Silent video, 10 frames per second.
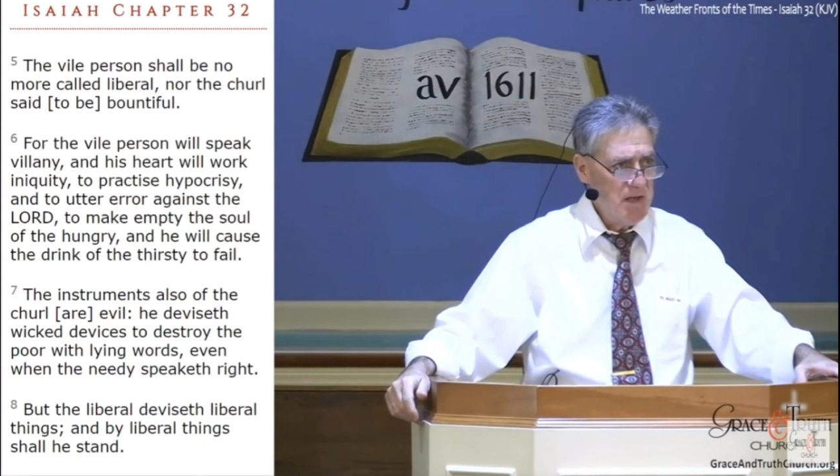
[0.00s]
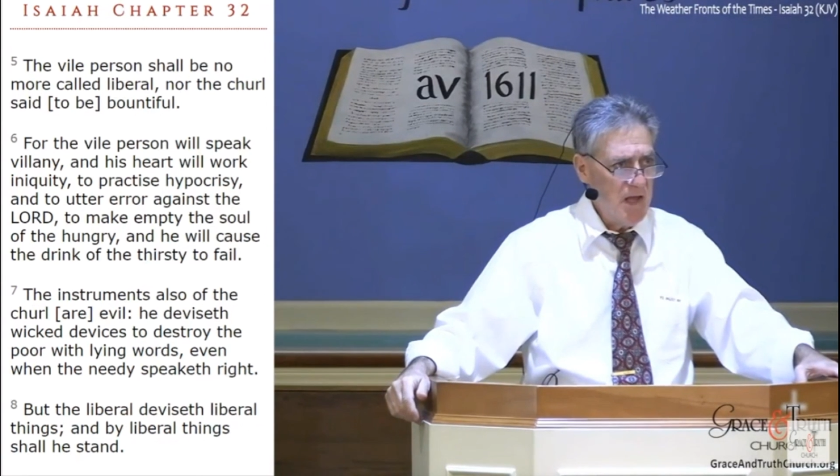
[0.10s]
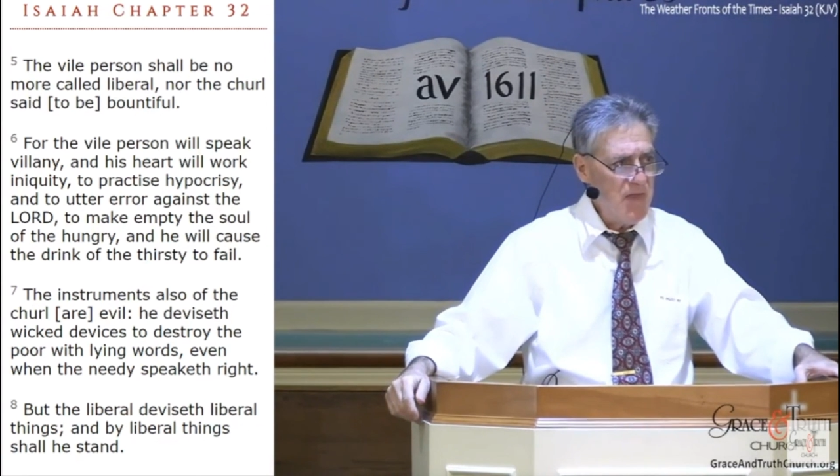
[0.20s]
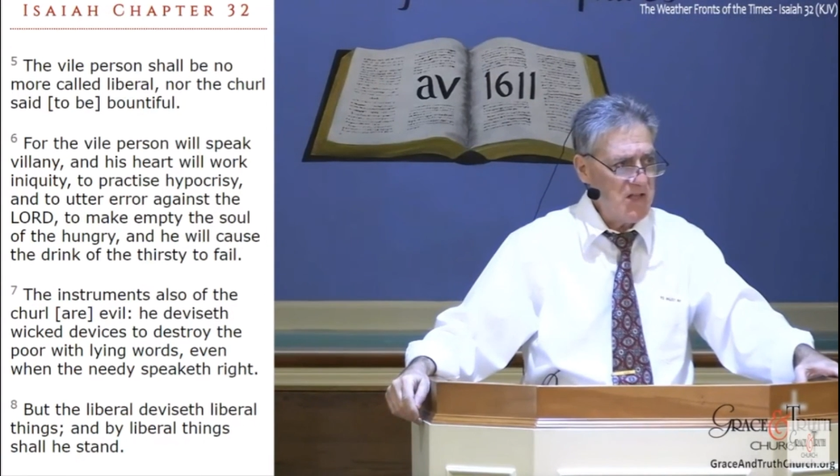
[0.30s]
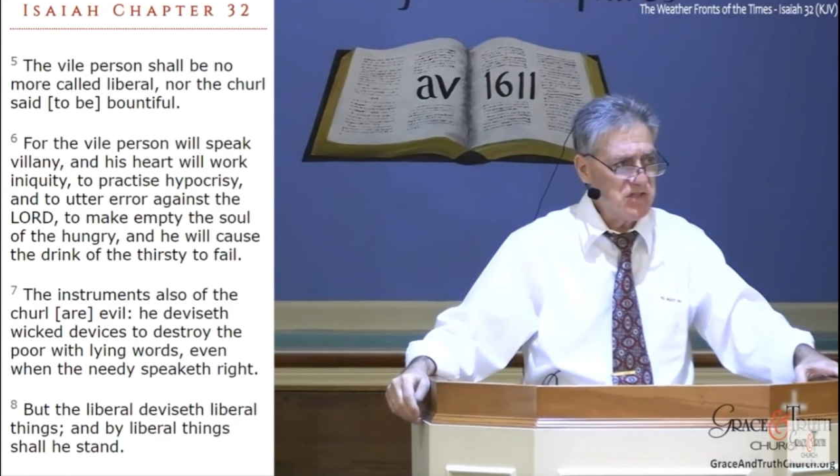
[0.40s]

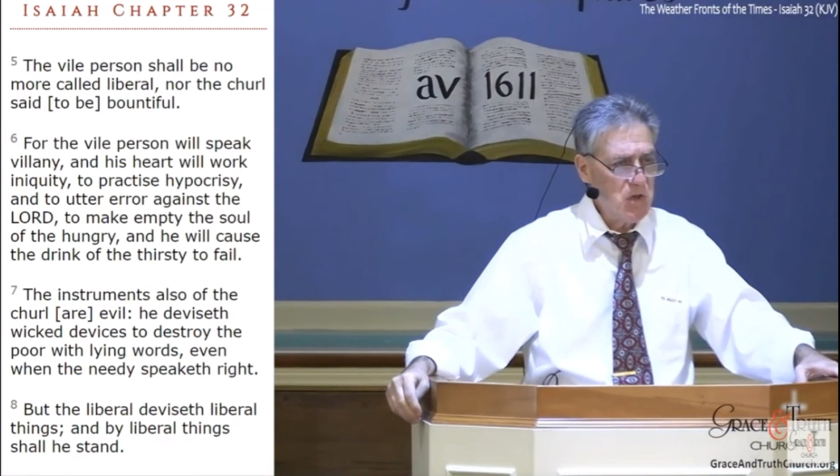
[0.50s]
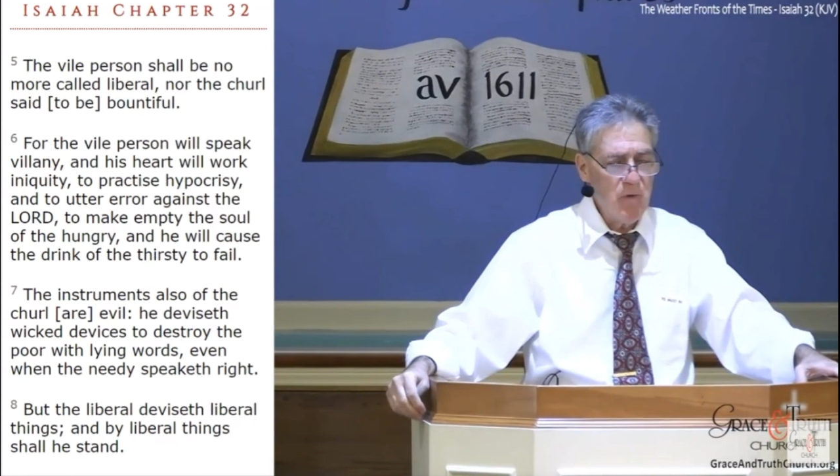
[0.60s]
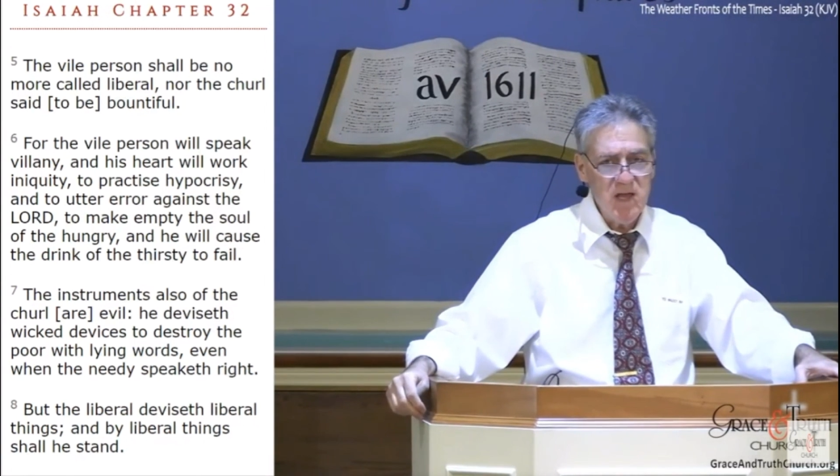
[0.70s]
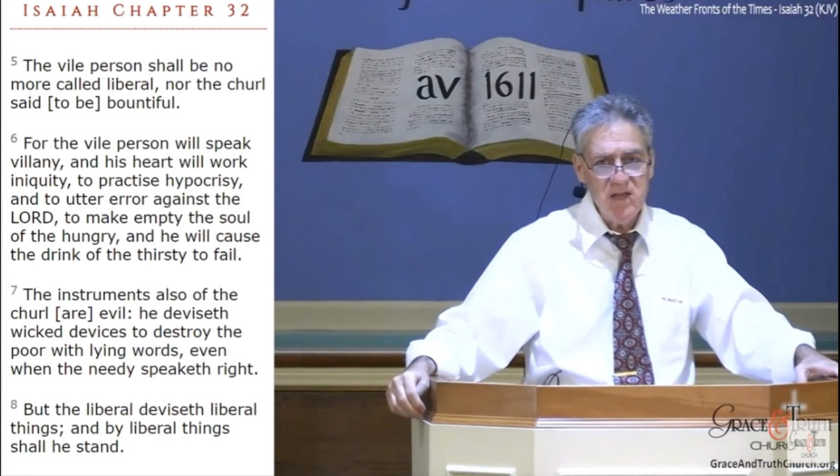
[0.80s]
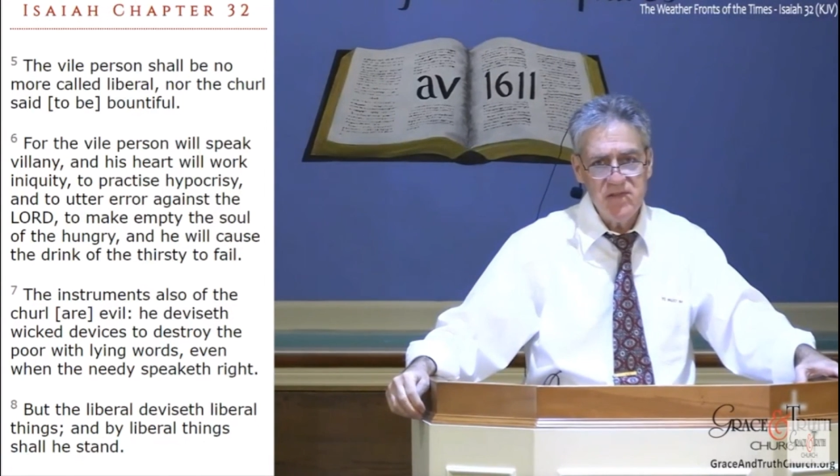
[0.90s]
And that's the
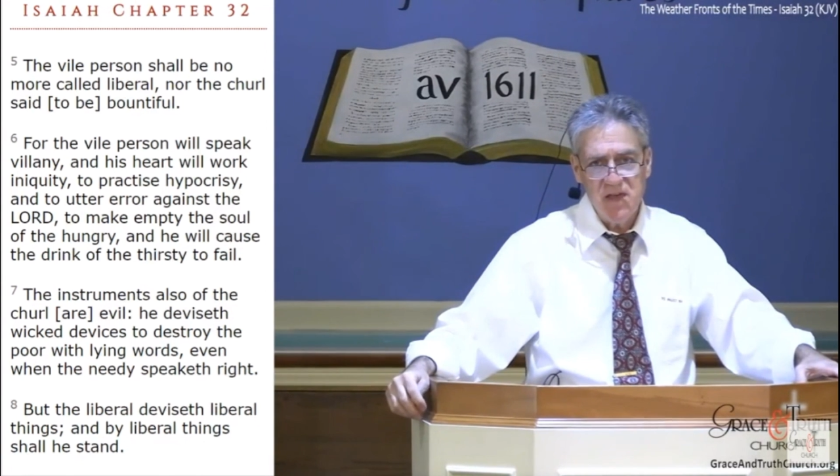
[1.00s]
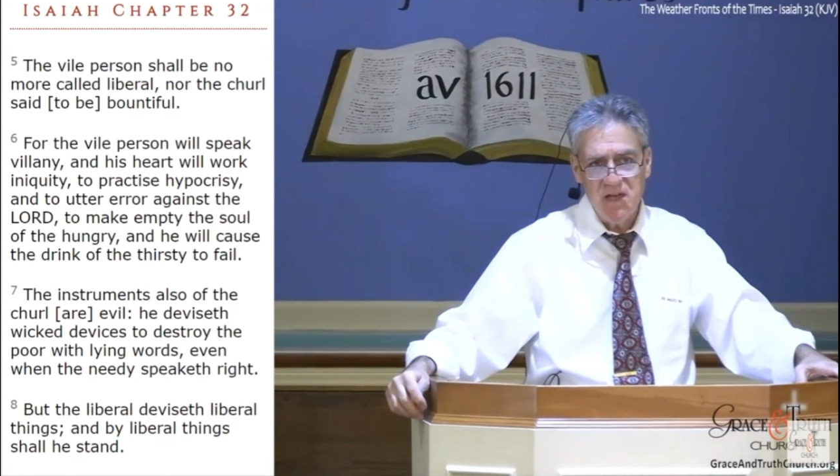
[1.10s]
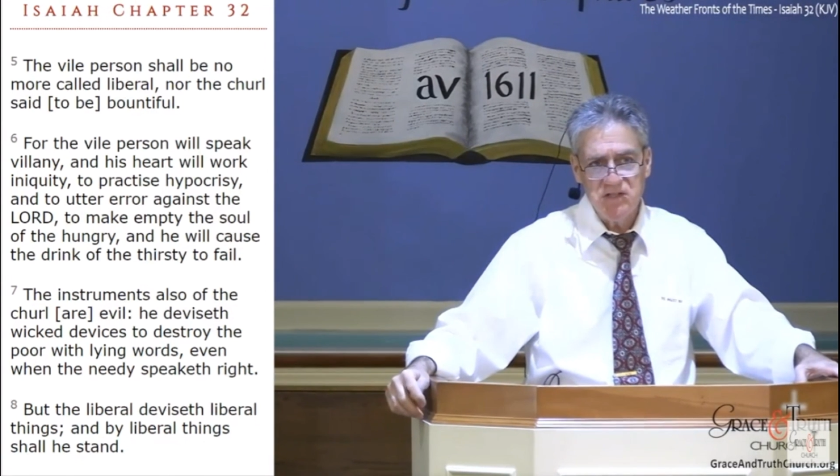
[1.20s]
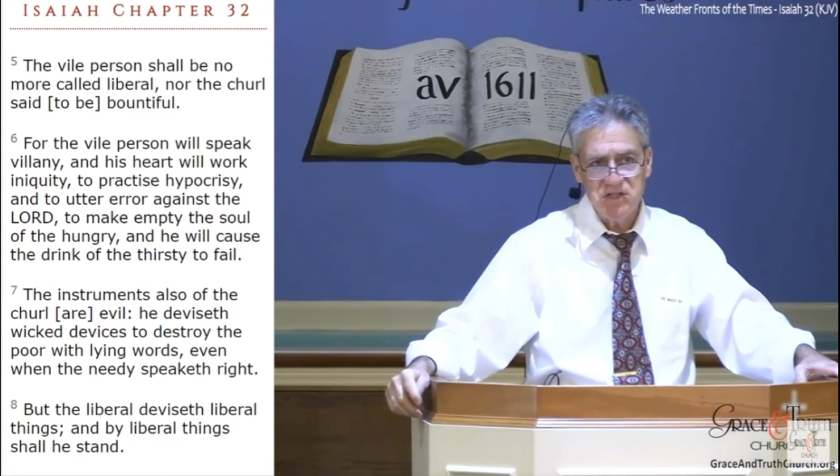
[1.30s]
way he thinks,